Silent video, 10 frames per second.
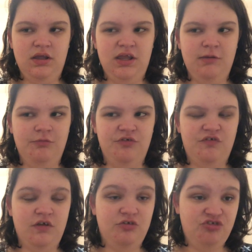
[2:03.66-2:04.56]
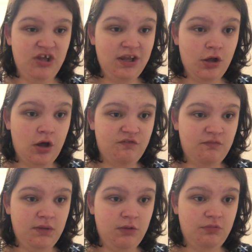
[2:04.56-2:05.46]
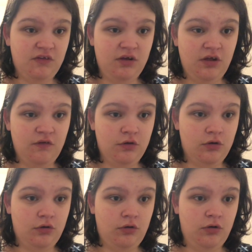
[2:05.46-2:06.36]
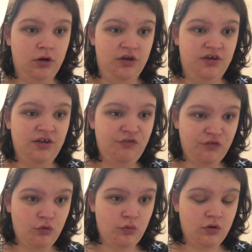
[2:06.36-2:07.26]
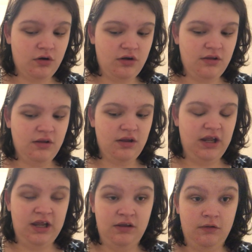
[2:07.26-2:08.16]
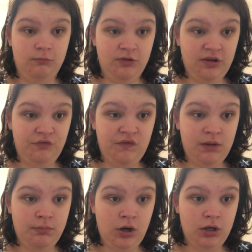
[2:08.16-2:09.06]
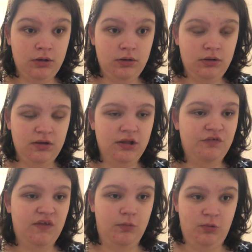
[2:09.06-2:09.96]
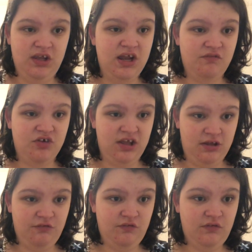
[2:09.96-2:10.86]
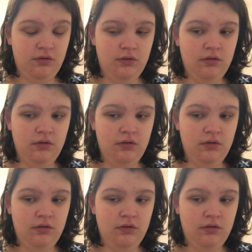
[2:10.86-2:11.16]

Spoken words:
He was cheating off of me with another girl on Discord. And the really sad part is that we never kissed.